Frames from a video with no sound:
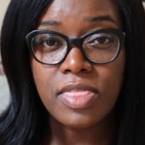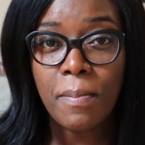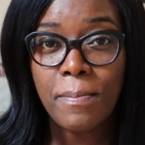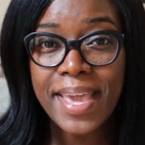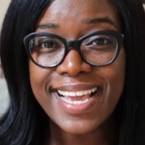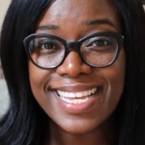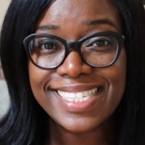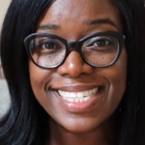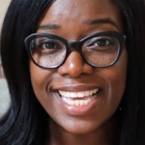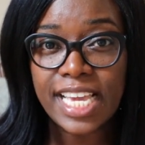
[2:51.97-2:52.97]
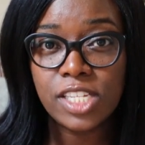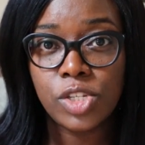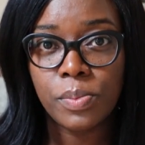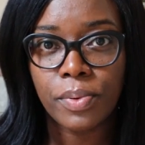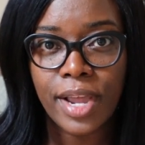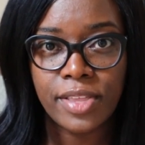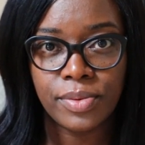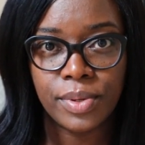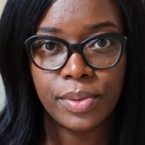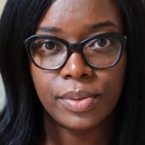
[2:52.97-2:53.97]
The biggest key to
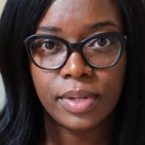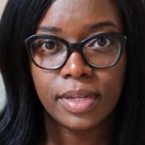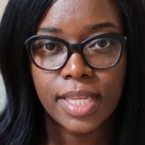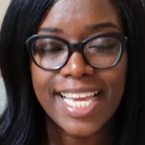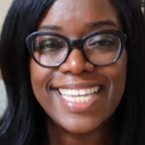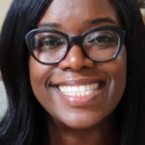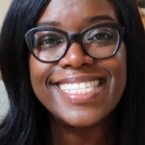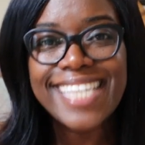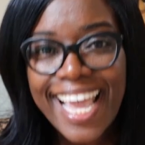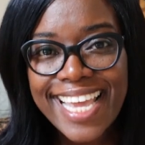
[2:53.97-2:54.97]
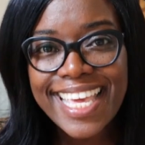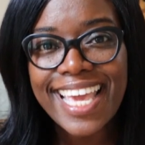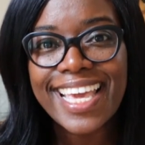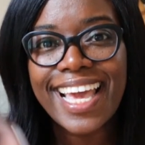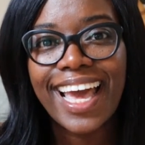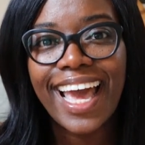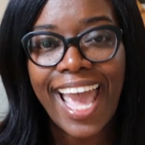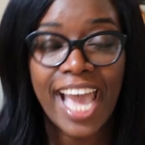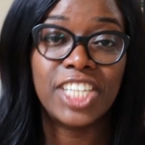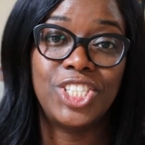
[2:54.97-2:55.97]
breakthrough is taking
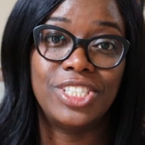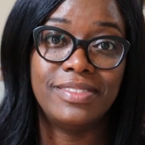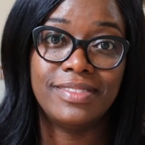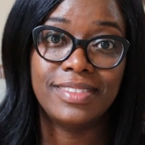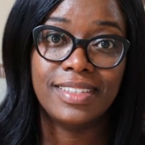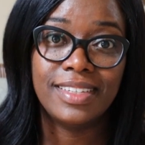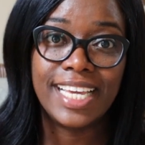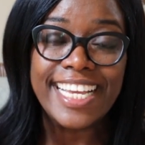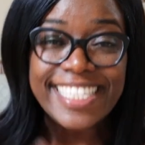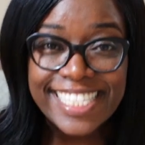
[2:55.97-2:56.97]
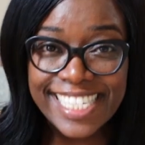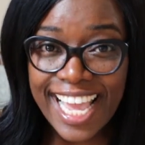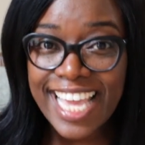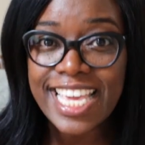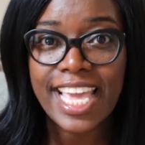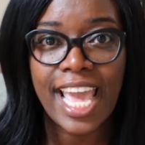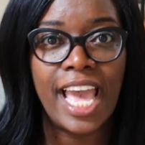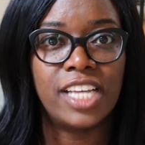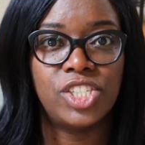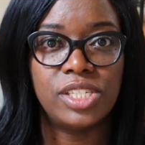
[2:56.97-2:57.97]
action taking
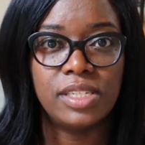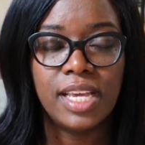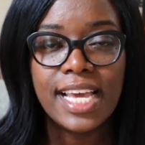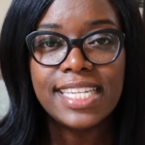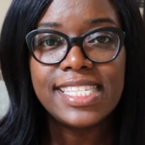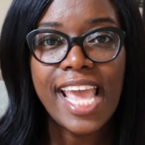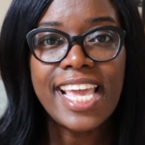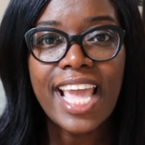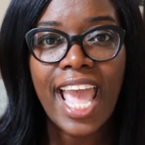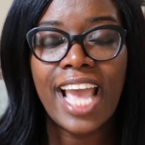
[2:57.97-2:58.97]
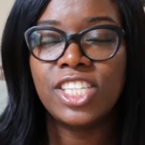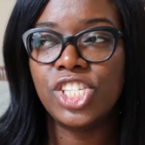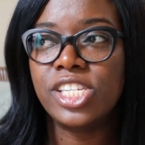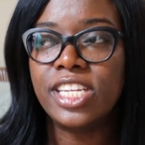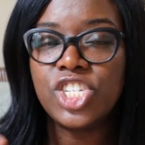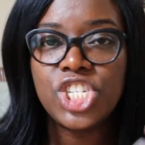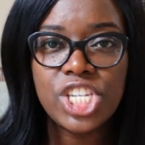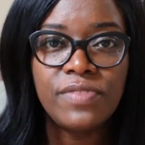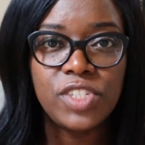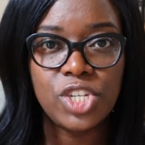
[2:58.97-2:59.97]
action. Taking action can
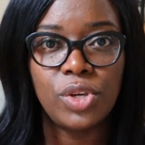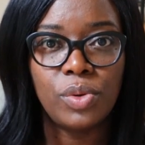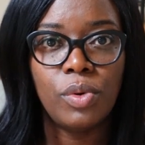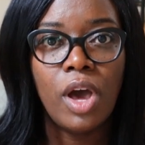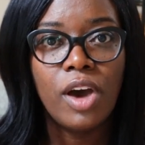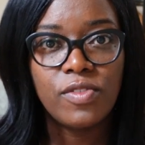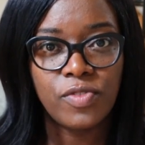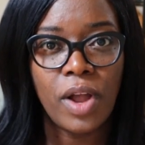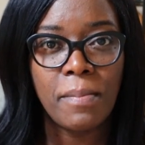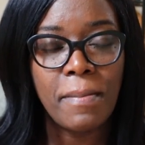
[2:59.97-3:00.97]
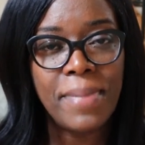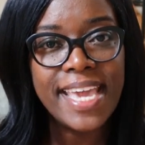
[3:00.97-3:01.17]
shift you from